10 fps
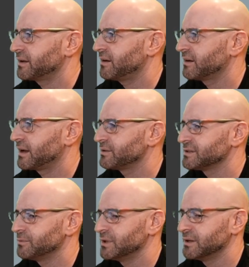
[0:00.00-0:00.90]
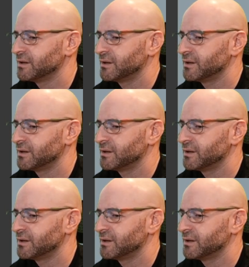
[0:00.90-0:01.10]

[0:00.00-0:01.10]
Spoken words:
I hung out with someone.